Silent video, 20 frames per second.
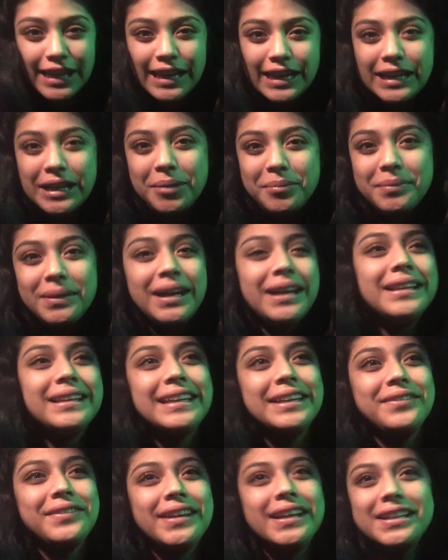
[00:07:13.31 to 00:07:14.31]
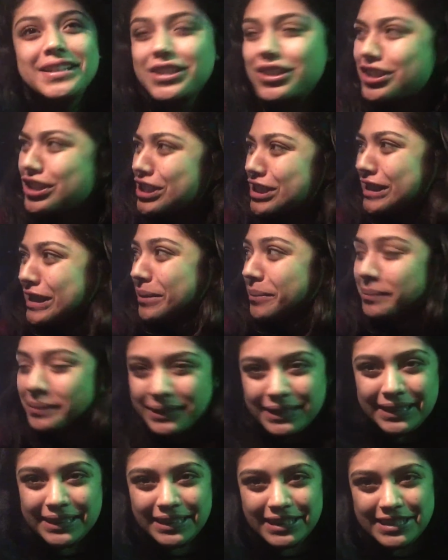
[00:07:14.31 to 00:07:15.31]
and I'm not leaving until she's
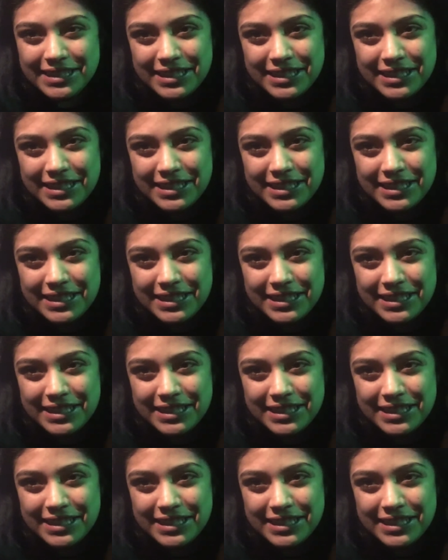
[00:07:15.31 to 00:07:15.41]
completely